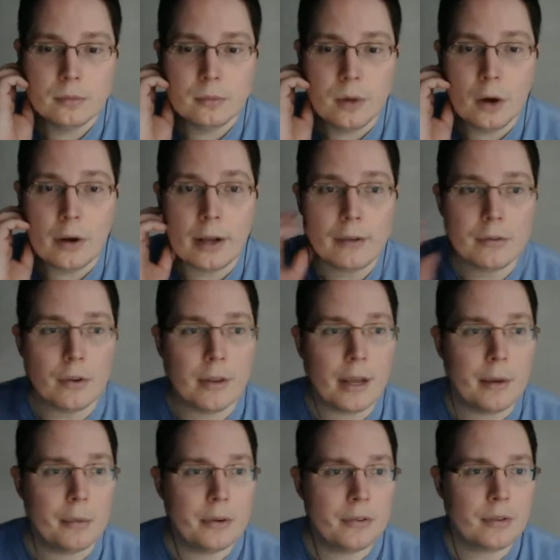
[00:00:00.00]
Okay, so
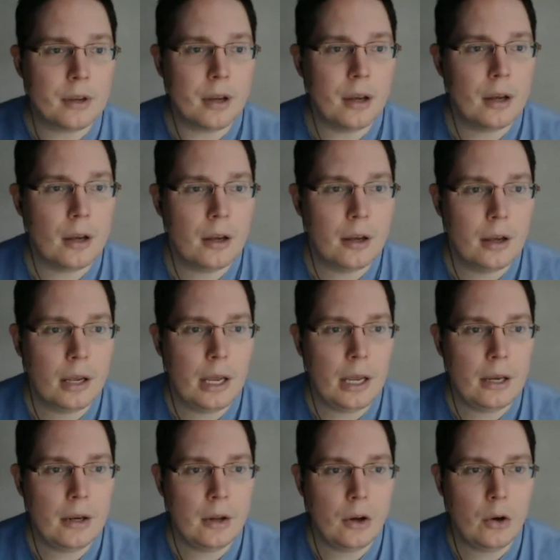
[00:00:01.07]
that was uh,
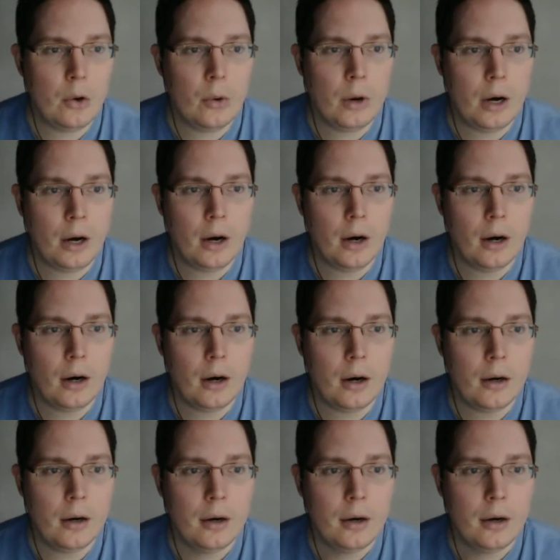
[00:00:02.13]
N O R